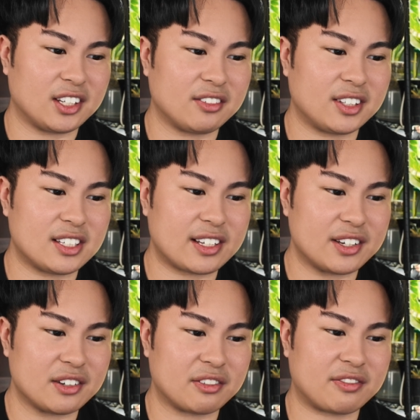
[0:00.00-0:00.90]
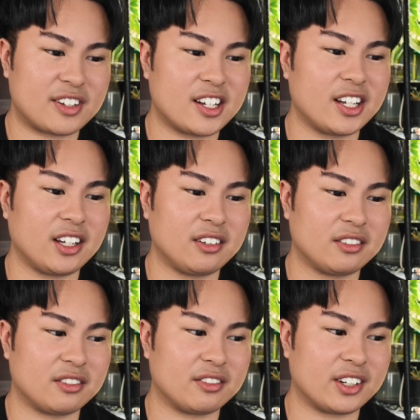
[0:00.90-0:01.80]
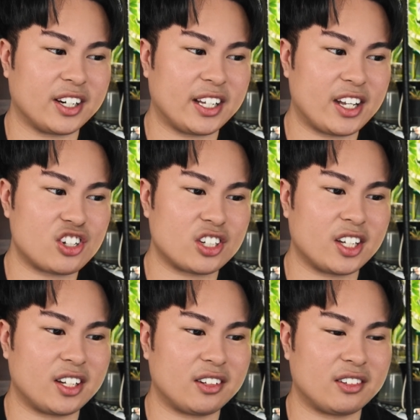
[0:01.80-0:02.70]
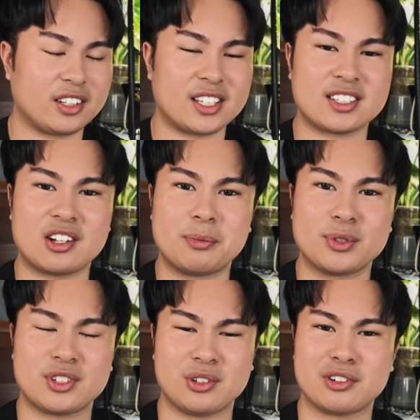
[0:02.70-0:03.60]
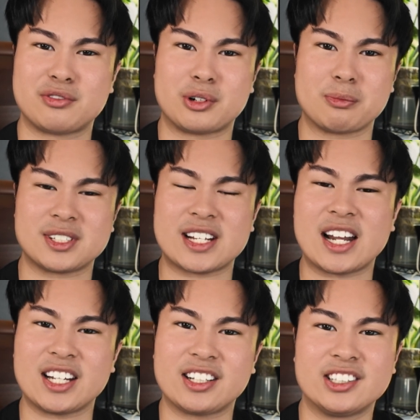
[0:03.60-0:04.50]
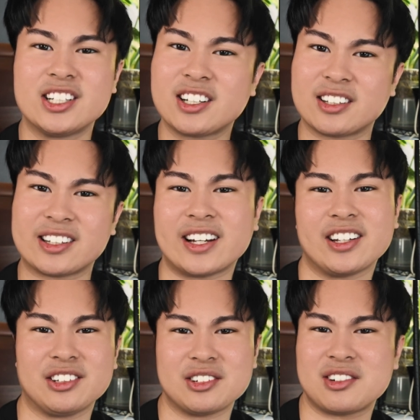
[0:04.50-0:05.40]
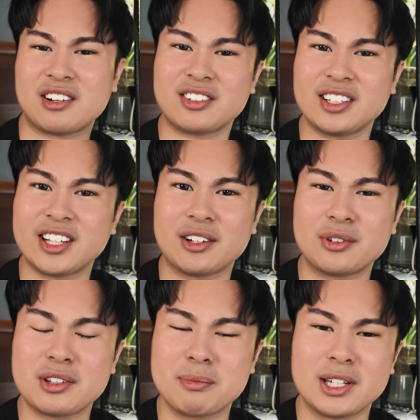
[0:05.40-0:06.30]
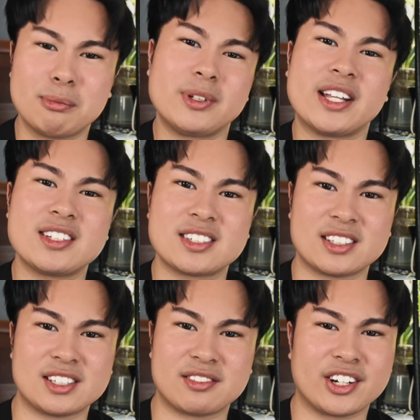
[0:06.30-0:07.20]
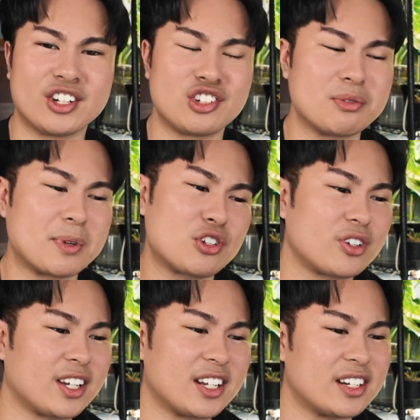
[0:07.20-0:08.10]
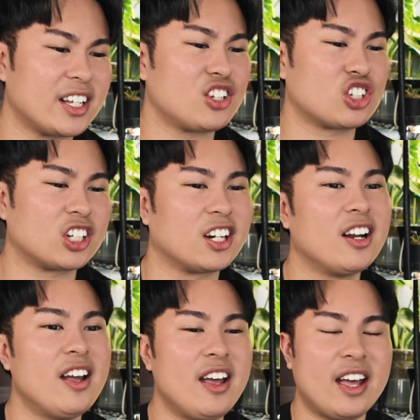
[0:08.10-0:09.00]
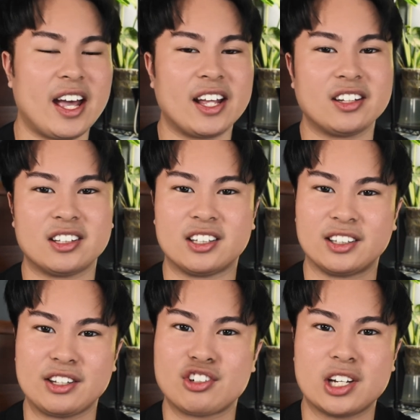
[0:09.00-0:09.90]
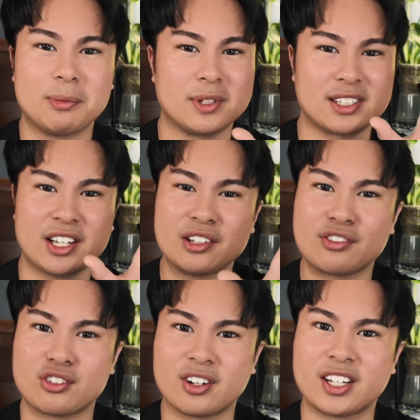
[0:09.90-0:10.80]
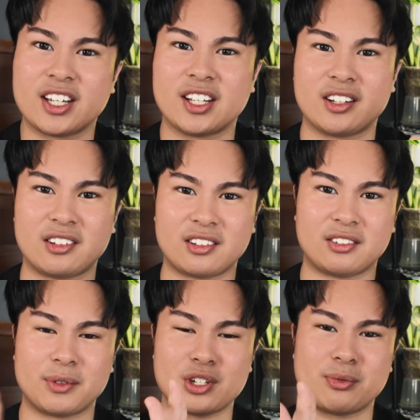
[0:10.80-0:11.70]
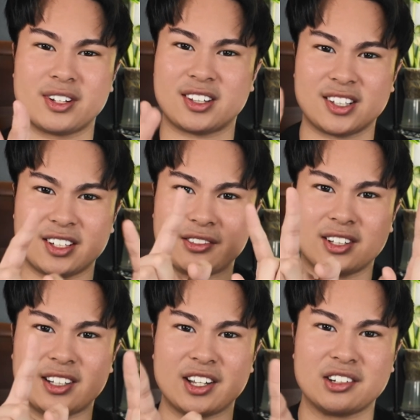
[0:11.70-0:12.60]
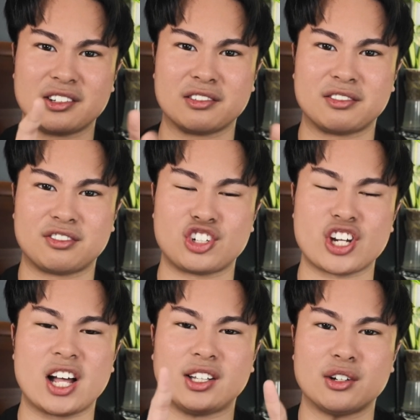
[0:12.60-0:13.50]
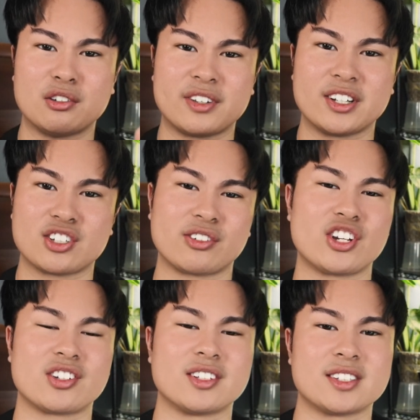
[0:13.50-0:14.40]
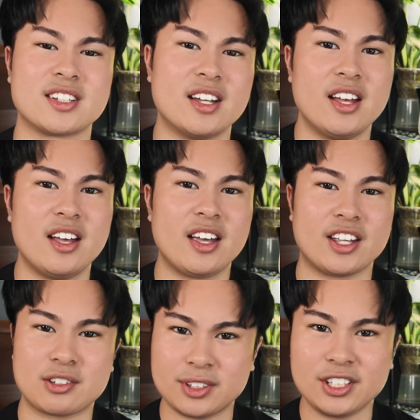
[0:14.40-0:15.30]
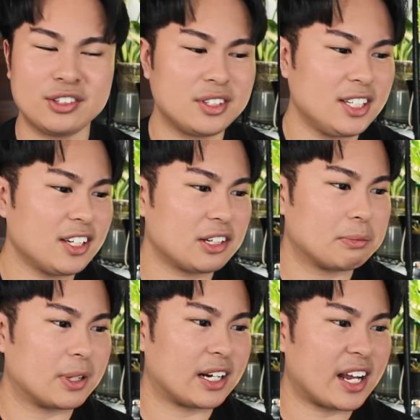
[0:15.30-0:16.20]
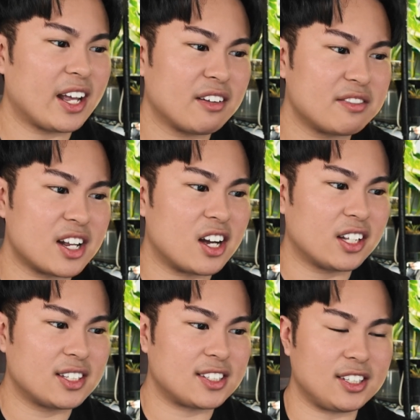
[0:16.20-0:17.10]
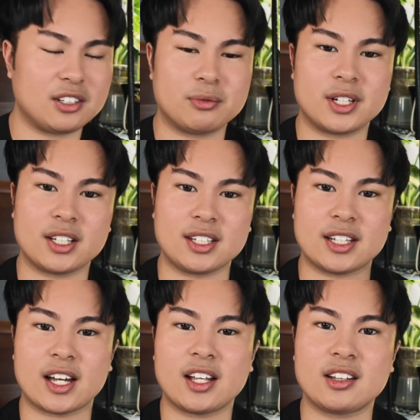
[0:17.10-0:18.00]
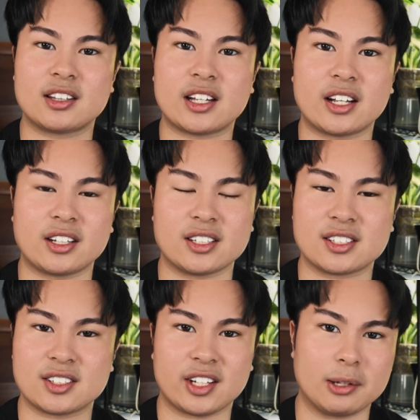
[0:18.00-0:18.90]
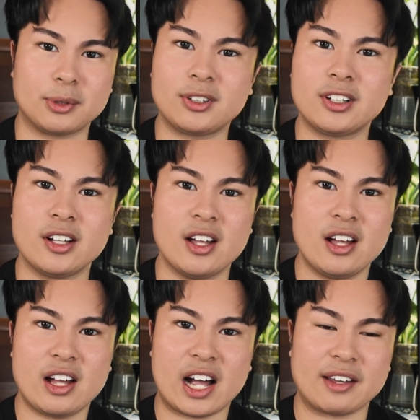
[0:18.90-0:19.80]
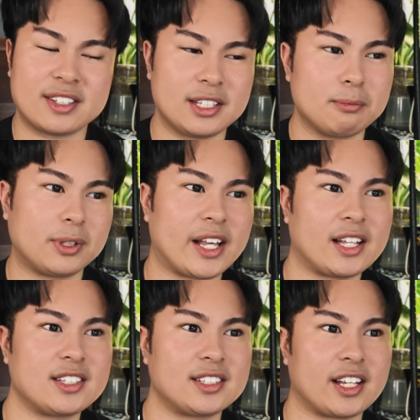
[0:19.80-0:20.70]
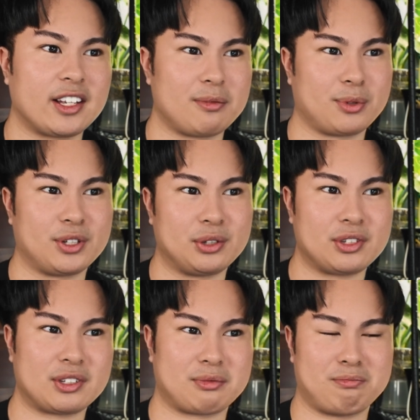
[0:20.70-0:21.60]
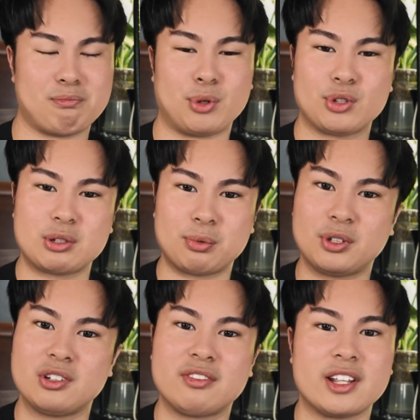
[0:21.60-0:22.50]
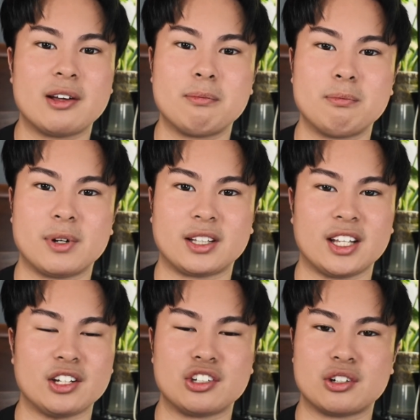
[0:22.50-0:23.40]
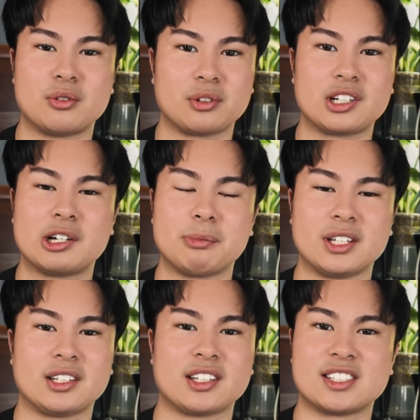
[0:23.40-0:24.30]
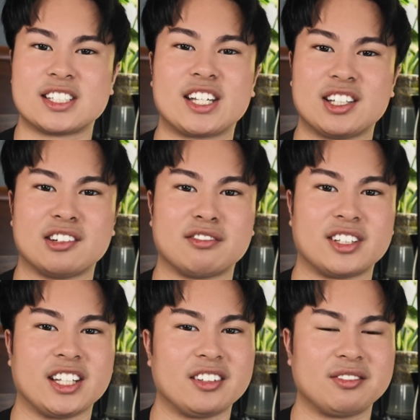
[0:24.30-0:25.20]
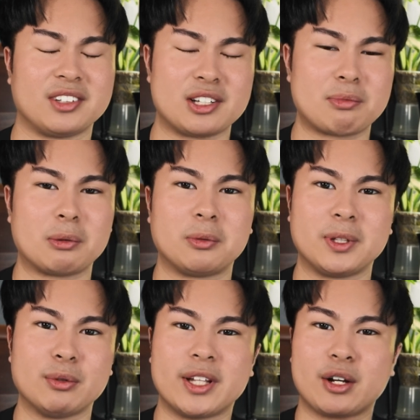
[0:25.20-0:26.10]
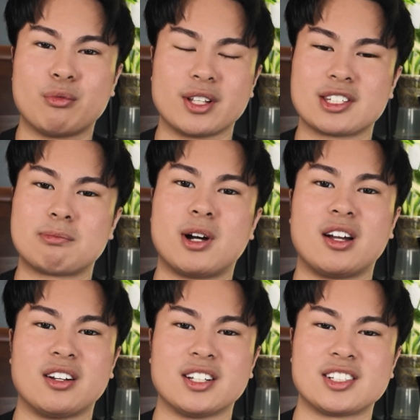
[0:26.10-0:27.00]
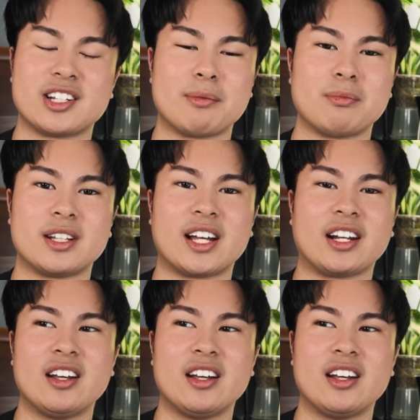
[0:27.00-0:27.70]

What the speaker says: this kind of fine variegation, this almost uniform static look that you don't often get with many plants. It's very geometric in nature, and the leaf shape is kind of shrunken, much more thin with kind of shallow fenestrations. It's really unique, but I have not seen one yet that is stable. I've seen plants that can produce multiple of them, but they don't come in consecutively. There's probably like one spot on the stem that